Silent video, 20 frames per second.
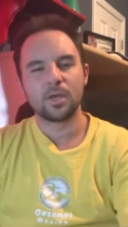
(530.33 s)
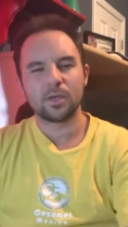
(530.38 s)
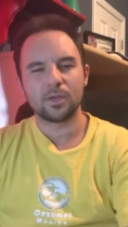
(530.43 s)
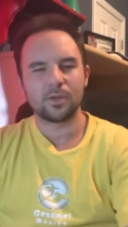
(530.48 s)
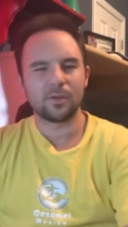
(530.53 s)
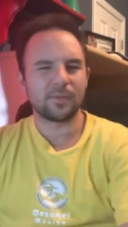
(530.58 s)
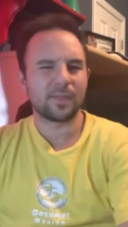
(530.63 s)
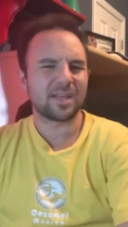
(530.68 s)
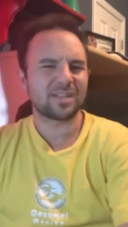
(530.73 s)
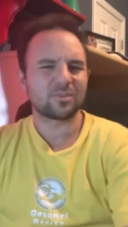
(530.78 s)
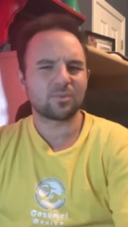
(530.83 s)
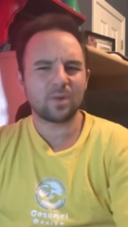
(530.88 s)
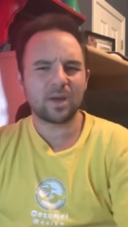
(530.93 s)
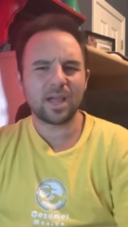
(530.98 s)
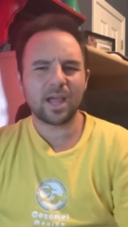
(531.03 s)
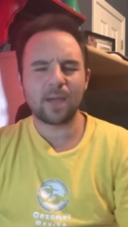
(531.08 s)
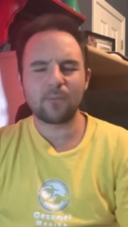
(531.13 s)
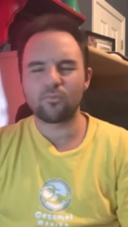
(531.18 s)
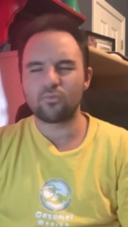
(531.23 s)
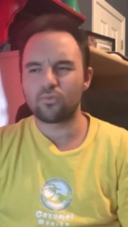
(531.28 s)
You know, that's
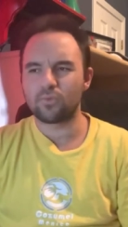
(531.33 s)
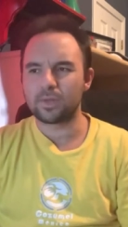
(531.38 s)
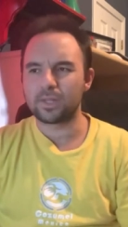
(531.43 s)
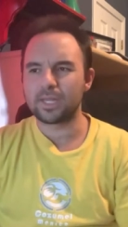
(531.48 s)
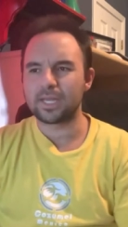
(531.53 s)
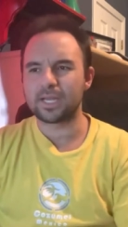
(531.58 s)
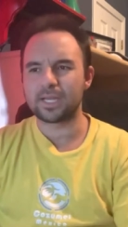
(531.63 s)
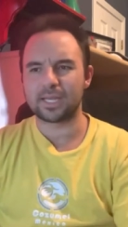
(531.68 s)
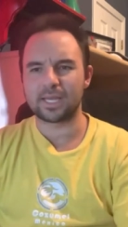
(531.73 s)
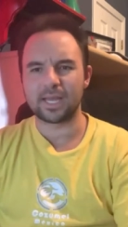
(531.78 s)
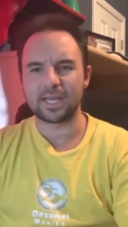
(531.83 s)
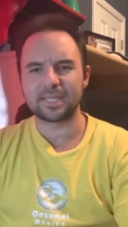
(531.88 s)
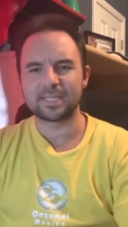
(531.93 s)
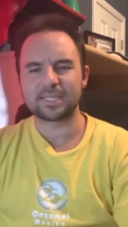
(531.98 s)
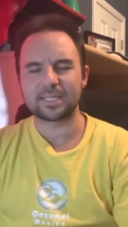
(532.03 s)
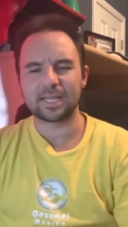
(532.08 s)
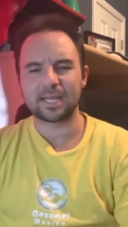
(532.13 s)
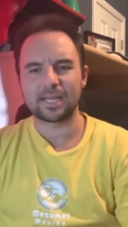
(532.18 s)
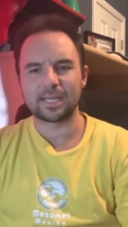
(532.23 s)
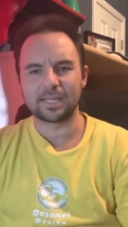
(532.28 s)
why I'm really
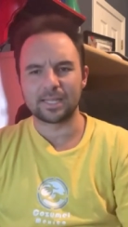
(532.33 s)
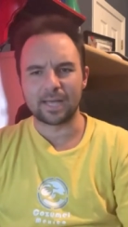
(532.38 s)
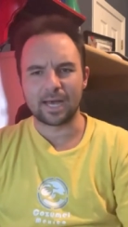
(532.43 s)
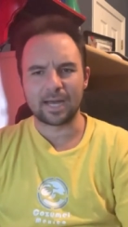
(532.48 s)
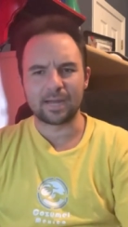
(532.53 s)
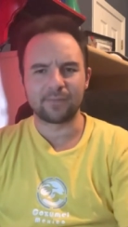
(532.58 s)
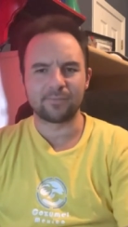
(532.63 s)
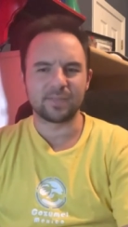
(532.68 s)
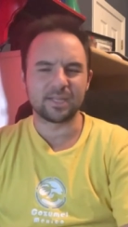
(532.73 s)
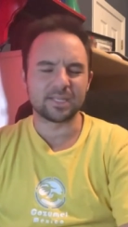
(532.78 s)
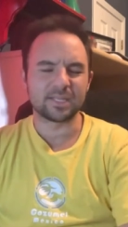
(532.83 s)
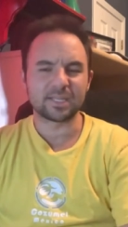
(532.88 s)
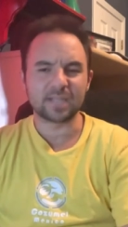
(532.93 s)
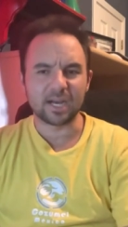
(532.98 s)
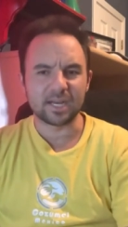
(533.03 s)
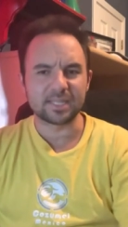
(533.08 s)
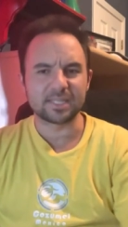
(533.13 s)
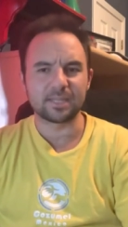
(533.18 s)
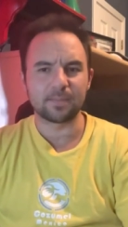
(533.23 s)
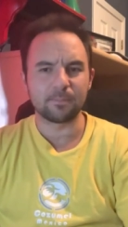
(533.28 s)
against like a lot of these
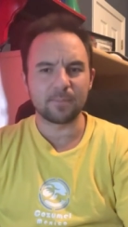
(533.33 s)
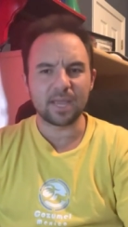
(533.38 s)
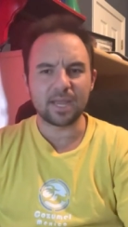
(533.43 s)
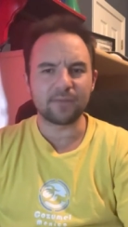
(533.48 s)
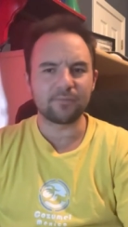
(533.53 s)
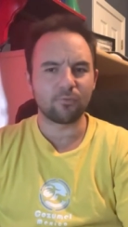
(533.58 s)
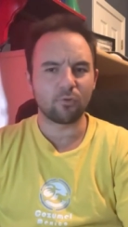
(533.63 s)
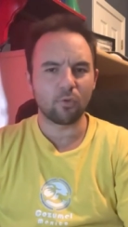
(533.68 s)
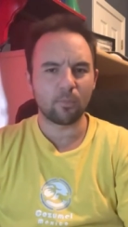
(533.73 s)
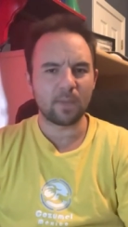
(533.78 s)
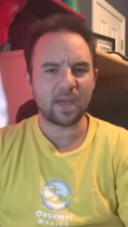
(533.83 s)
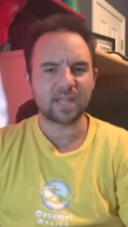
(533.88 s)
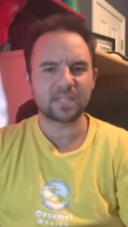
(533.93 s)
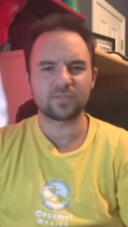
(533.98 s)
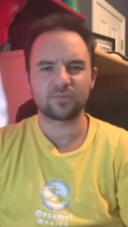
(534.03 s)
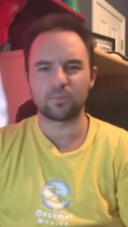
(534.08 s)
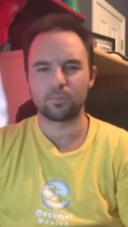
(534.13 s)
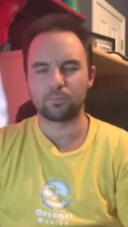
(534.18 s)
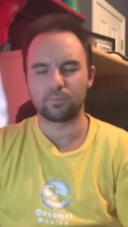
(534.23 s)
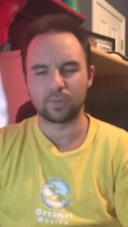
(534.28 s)
custom-made formats
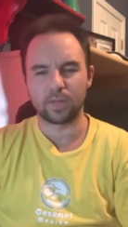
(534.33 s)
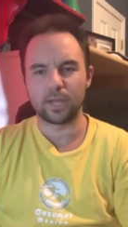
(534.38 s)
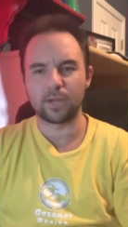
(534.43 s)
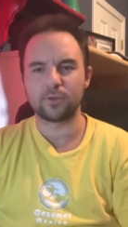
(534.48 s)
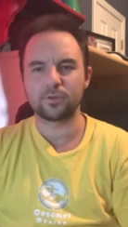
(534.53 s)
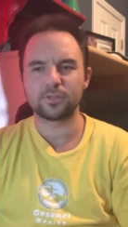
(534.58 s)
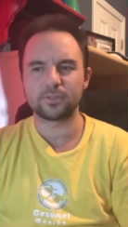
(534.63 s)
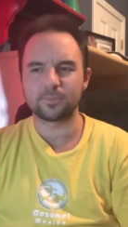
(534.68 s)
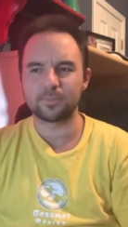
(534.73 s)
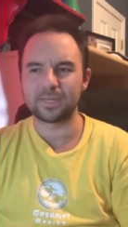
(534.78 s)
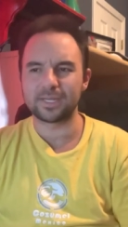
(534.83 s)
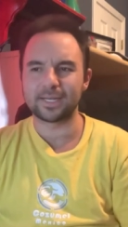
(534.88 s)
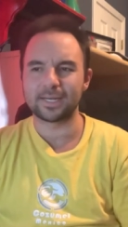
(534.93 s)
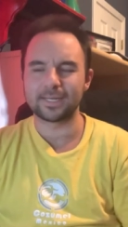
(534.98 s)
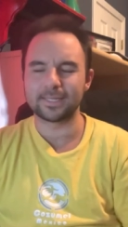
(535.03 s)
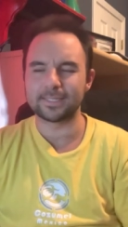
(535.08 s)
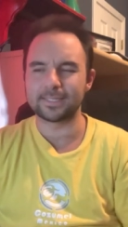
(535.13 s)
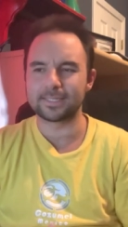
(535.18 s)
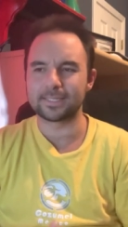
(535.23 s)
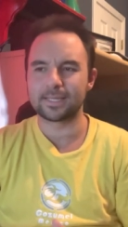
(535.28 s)
from players
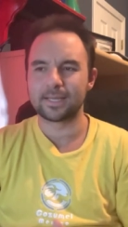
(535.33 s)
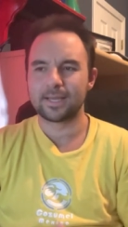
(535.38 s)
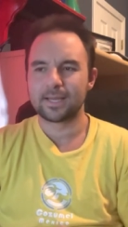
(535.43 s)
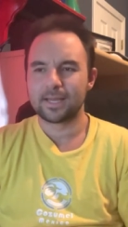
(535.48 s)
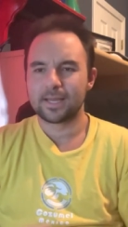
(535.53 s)
because